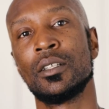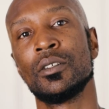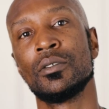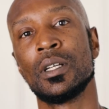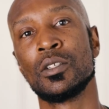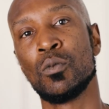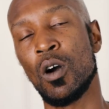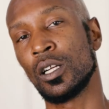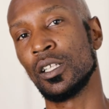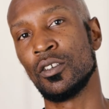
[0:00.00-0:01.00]
to do is
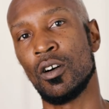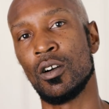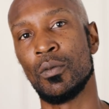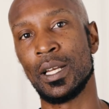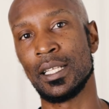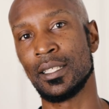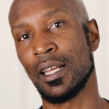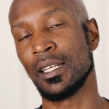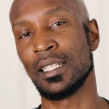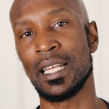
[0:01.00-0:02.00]
walk the dog when the
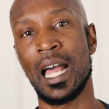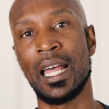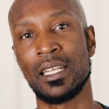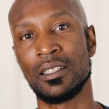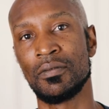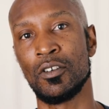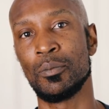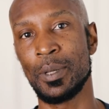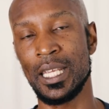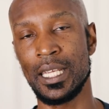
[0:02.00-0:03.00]
sun is not at its
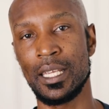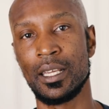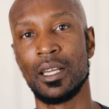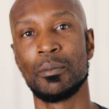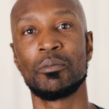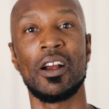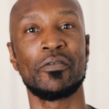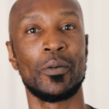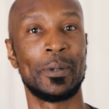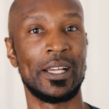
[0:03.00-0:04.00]
full peak,
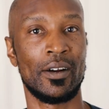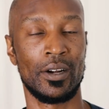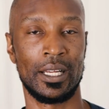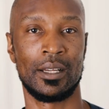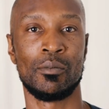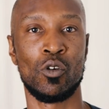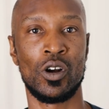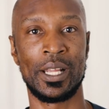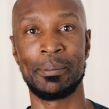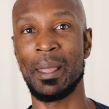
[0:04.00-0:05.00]
preferably early in the
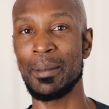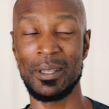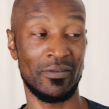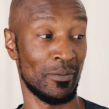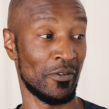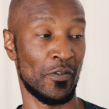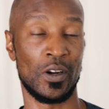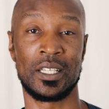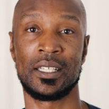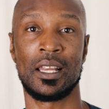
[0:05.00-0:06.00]
morning, maybe even
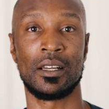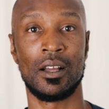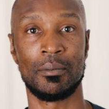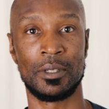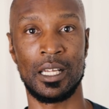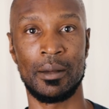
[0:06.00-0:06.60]
before the sun comes